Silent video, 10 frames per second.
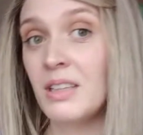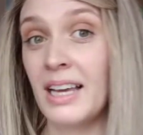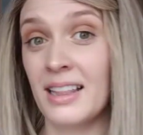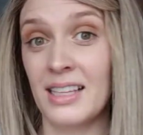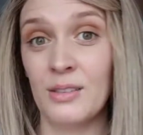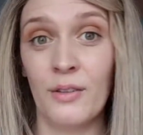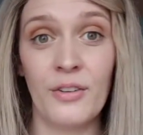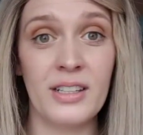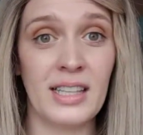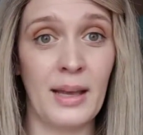like this one,
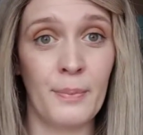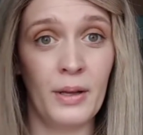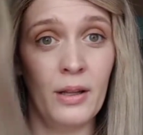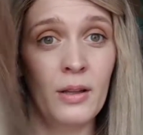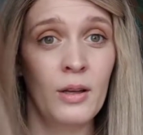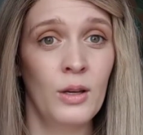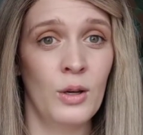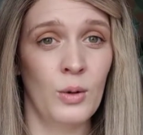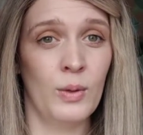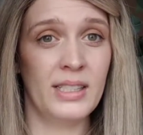for example,
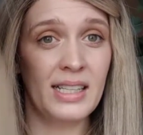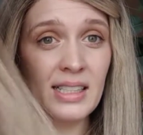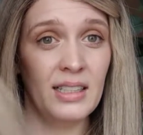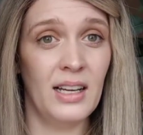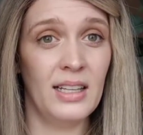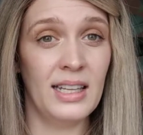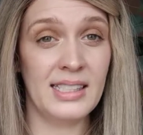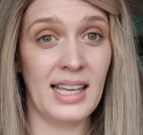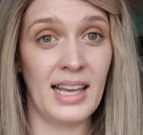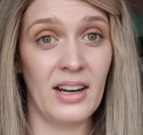which has a lot
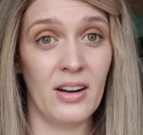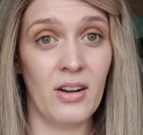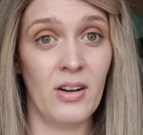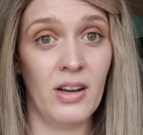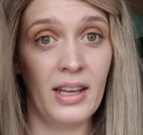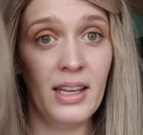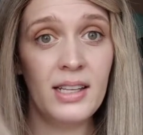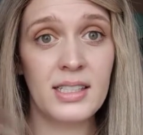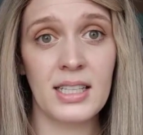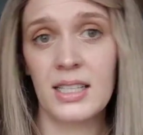less hair on
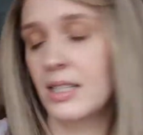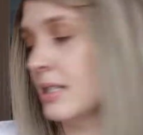it,